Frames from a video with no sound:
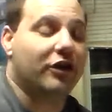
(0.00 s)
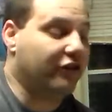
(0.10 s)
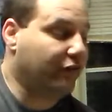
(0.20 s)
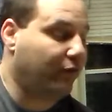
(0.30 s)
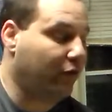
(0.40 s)
It
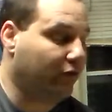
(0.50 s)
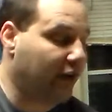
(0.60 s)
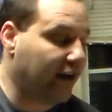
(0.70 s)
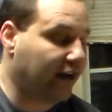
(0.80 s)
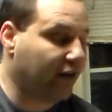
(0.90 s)
just feels
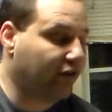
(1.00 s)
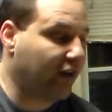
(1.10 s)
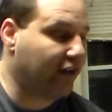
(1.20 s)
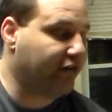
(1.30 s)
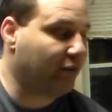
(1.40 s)
like it
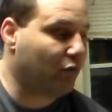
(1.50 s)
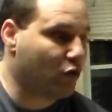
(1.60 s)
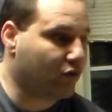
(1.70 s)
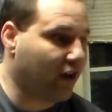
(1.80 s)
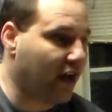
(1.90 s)
takes up
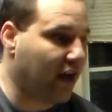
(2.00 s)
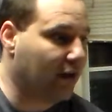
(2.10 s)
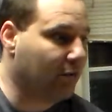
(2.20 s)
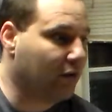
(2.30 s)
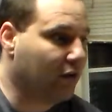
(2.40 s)
more
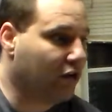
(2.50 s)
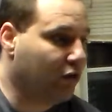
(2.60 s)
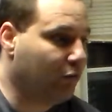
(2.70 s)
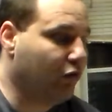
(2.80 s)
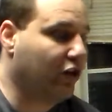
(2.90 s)
time
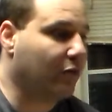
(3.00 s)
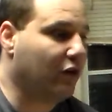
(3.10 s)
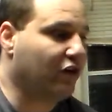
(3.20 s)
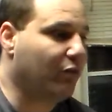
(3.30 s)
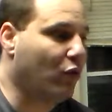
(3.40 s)
putting
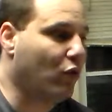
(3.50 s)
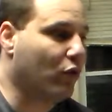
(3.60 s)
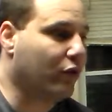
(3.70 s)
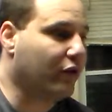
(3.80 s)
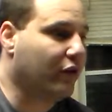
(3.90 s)
them on the
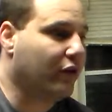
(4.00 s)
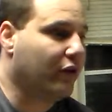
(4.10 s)
board